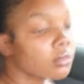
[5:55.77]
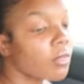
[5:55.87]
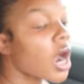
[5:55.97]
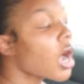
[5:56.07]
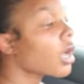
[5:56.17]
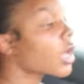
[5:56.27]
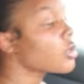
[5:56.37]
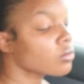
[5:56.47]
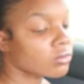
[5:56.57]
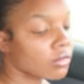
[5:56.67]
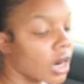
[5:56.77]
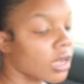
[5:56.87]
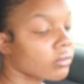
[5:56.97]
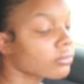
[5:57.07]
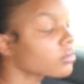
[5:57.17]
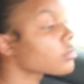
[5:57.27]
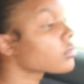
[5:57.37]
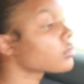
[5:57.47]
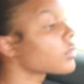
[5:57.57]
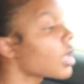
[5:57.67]
Bro, you, bro,
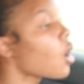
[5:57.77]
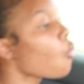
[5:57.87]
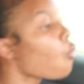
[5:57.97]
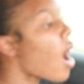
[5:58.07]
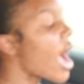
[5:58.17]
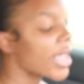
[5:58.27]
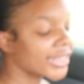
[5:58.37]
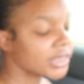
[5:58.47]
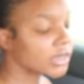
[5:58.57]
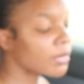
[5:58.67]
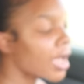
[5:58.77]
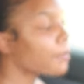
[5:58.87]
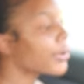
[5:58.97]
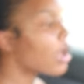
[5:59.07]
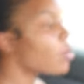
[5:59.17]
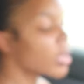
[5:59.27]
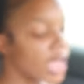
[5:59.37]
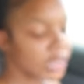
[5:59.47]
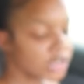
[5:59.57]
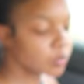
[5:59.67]
why is this man playing me
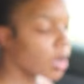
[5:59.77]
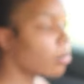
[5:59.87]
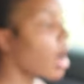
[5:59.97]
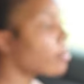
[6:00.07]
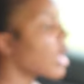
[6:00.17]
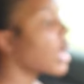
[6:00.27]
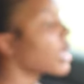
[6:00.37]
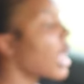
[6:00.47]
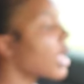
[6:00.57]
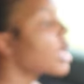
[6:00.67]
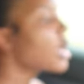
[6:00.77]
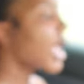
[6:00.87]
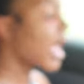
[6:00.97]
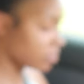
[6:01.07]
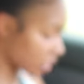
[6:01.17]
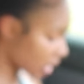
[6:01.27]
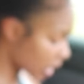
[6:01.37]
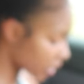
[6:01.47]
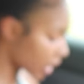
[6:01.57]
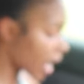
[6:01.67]
at this point, bro? I'm not like, I'm just
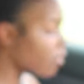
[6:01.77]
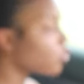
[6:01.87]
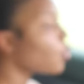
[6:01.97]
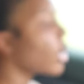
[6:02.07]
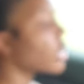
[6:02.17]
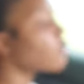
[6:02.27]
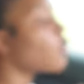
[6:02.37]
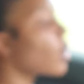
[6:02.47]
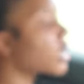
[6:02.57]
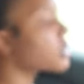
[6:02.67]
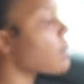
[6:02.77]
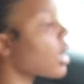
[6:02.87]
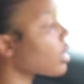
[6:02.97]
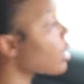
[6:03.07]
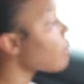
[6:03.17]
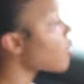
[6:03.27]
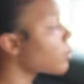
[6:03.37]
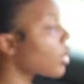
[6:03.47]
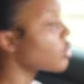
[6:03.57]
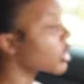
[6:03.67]
trying to say, like, if you want, if you wanted somebody to come over,
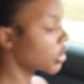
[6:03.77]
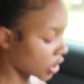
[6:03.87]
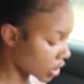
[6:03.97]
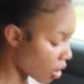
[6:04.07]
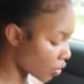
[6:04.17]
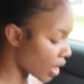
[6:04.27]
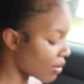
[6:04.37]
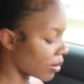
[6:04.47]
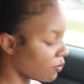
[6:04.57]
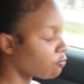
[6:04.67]
bro, you could have just told me you want to